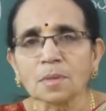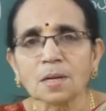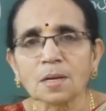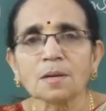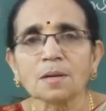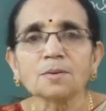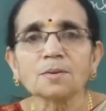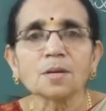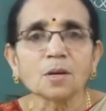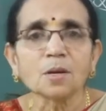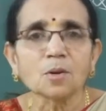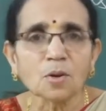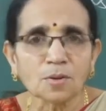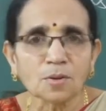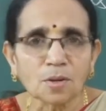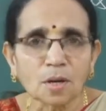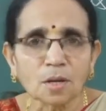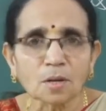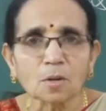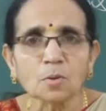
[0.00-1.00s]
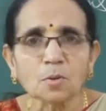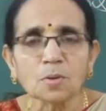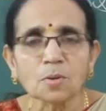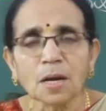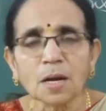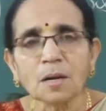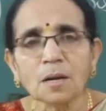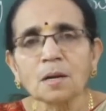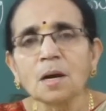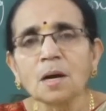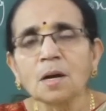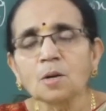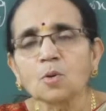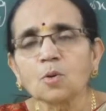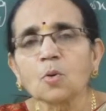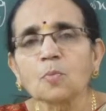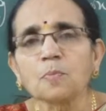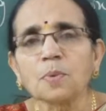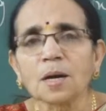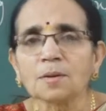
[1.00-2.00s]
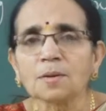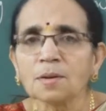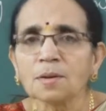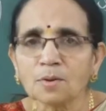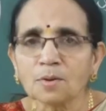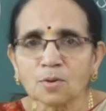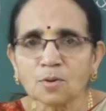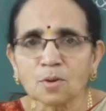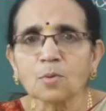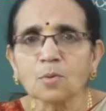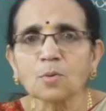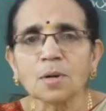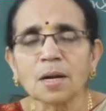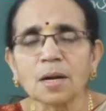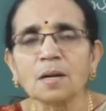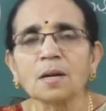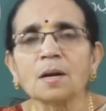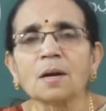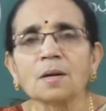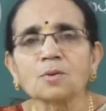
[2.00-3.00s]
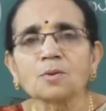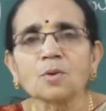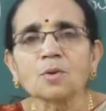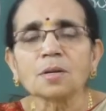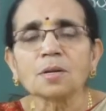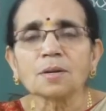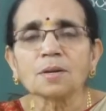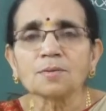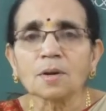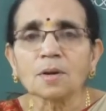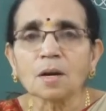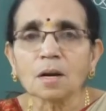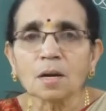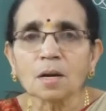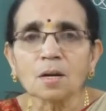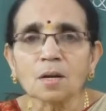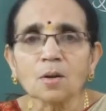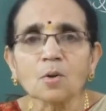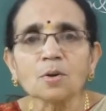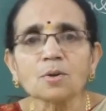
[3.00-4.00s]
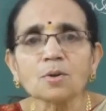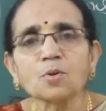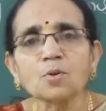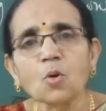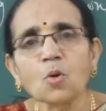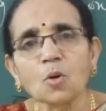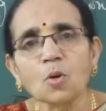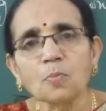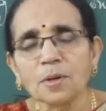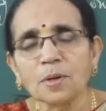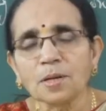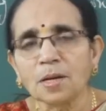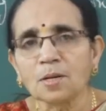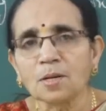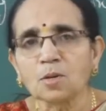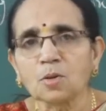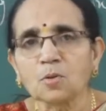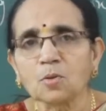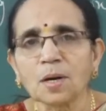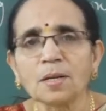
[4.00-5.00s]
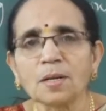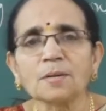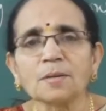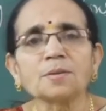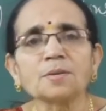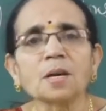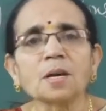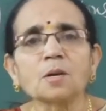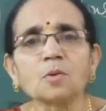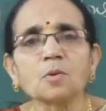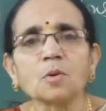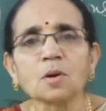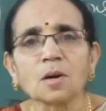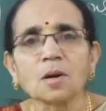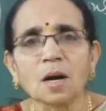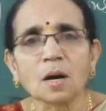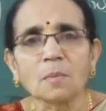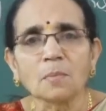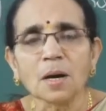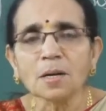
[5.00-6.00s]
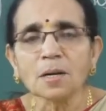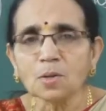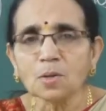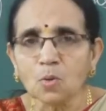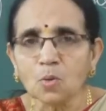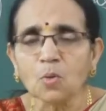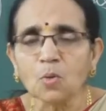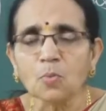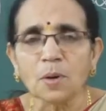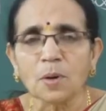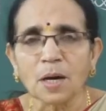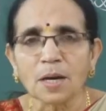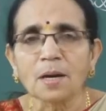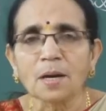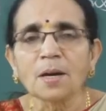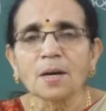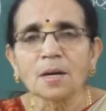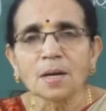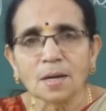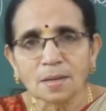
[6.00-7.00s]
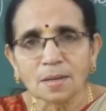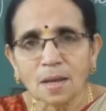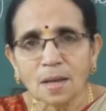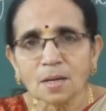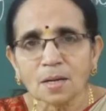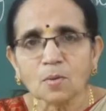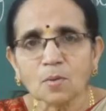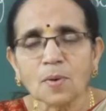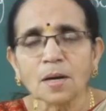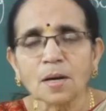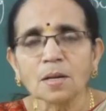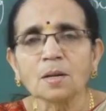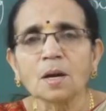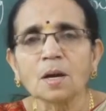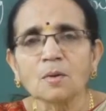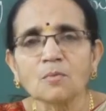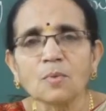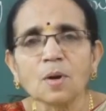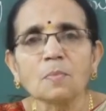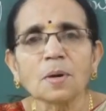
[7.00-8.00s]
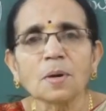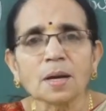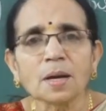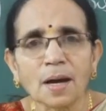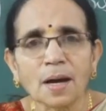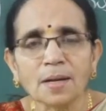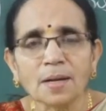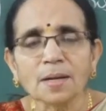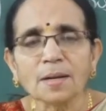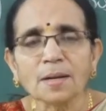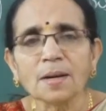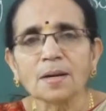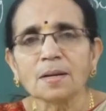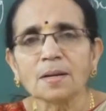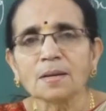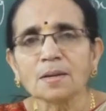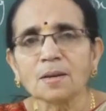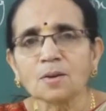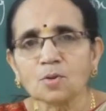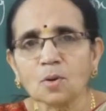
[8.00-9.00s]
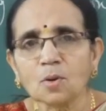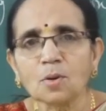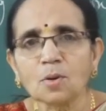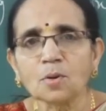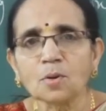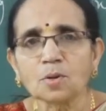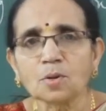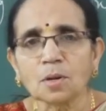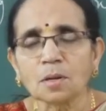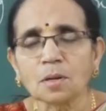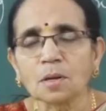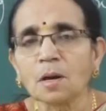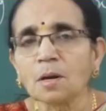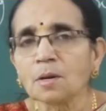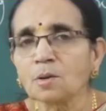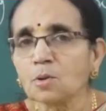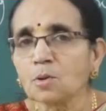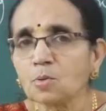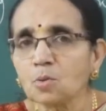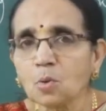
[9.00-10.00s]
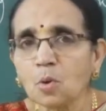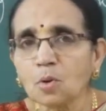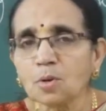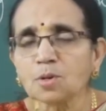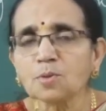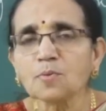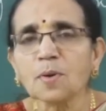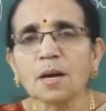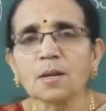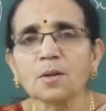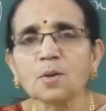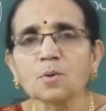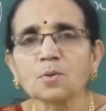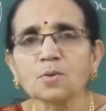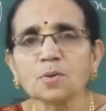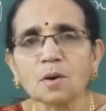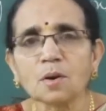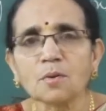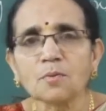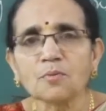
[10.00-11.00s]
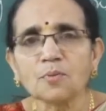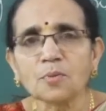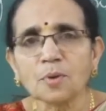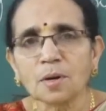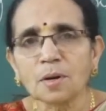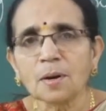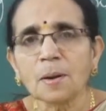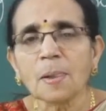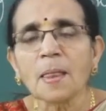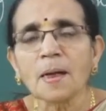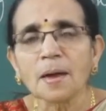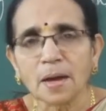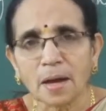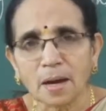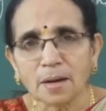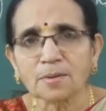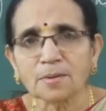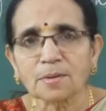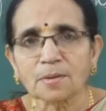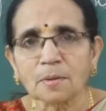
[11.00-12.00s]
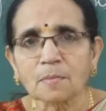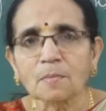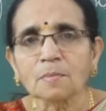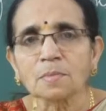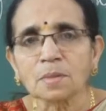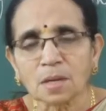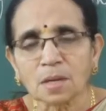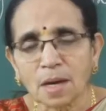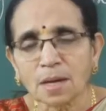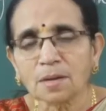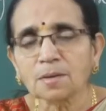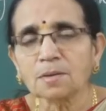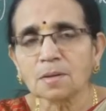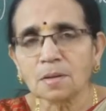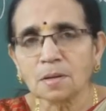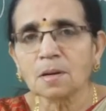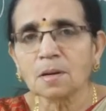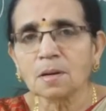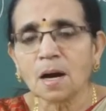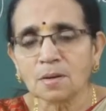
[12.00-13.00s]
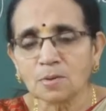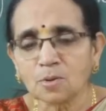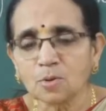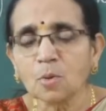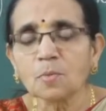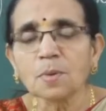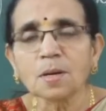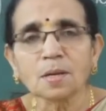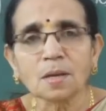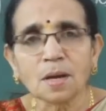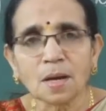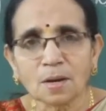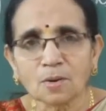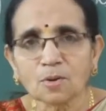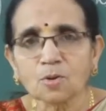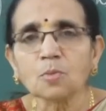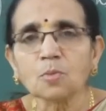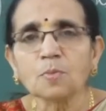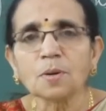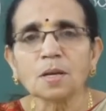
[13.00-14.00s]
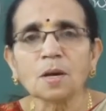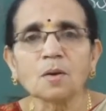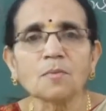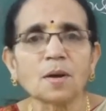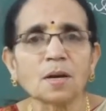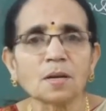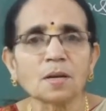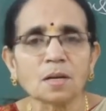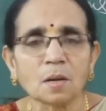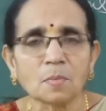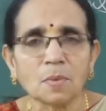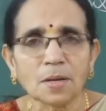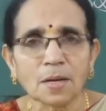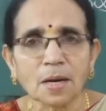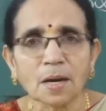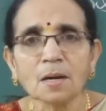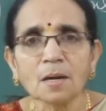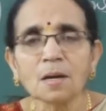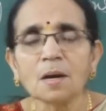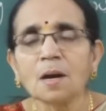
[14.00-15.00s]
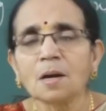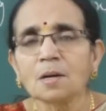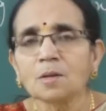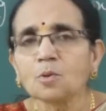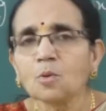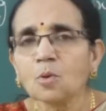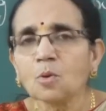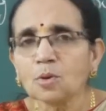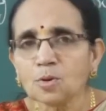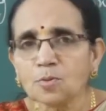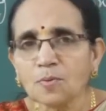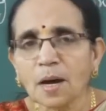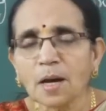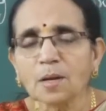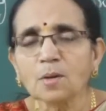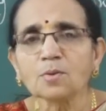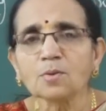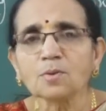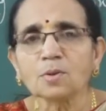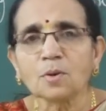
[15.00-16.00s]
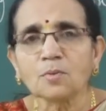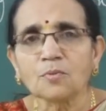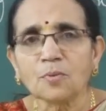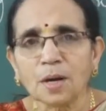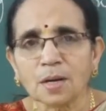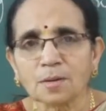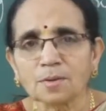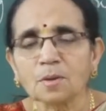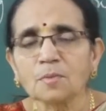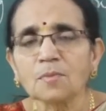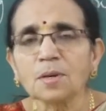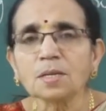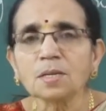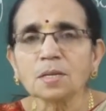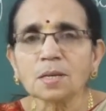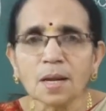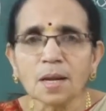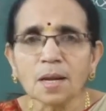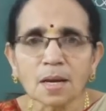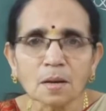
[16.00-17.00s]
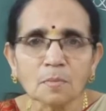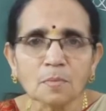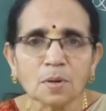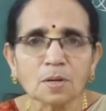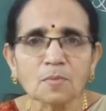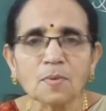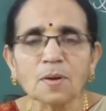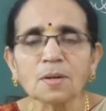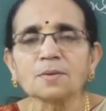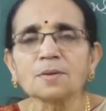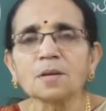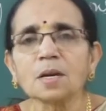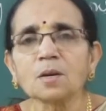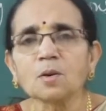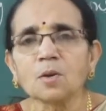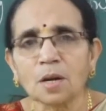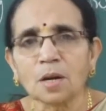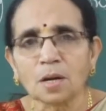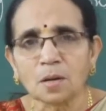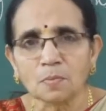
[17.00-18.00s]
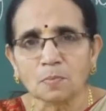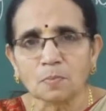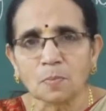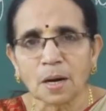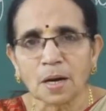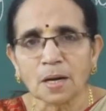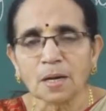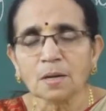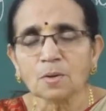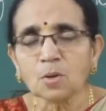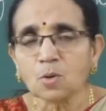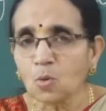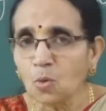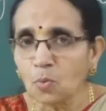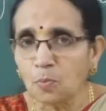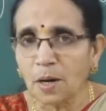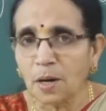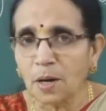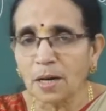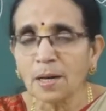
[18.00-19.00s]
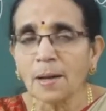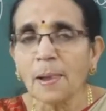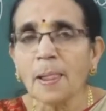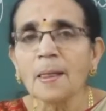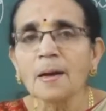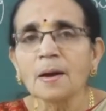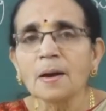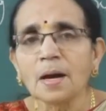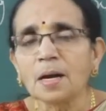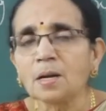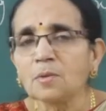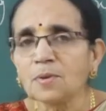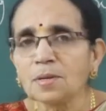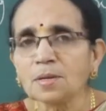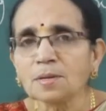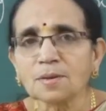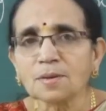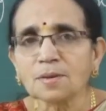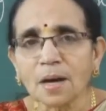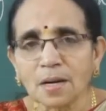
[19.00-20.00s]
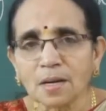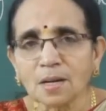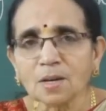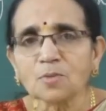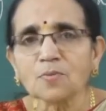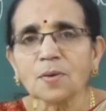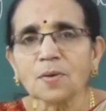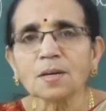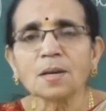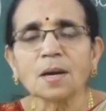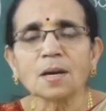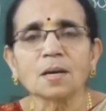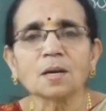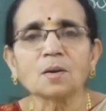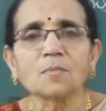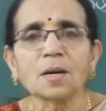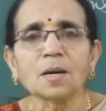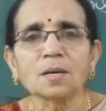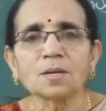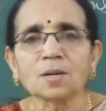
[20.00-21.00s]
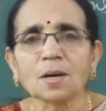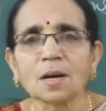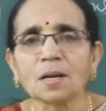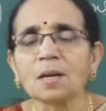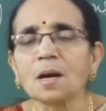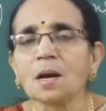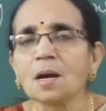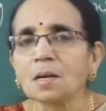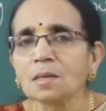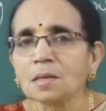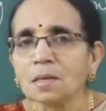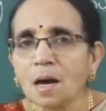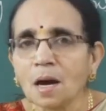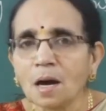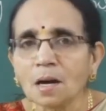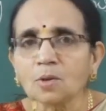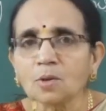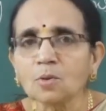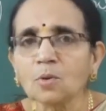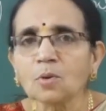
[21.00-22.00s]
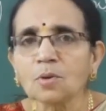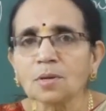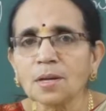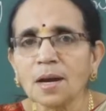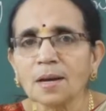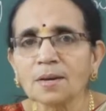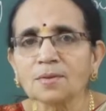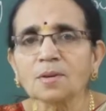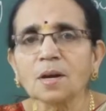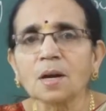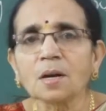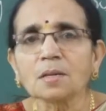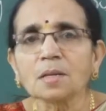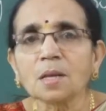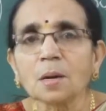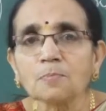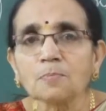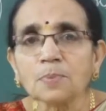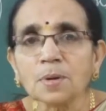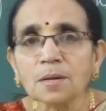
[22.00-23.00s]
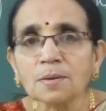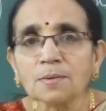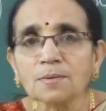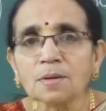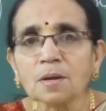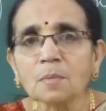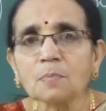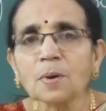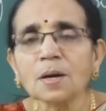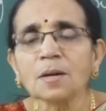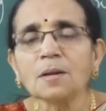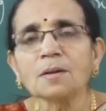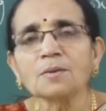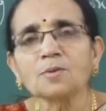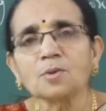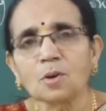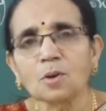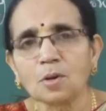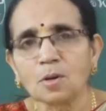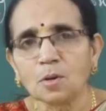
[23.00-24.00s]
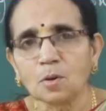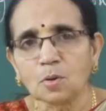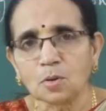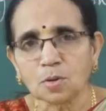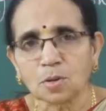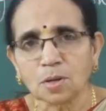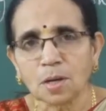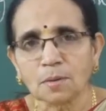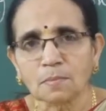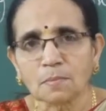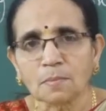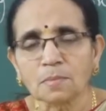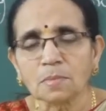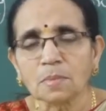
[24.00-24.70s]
that is zero is included, two pi is excluded. So, it is a closed open interval zero comma two pi. In that one, we will be calculating the solution. So, those values of uh, x x uh, assuming the x to be the variable here, those values of x which lie between zero and pi, two pi, and which satisfy the equation, they are known as the principal solution.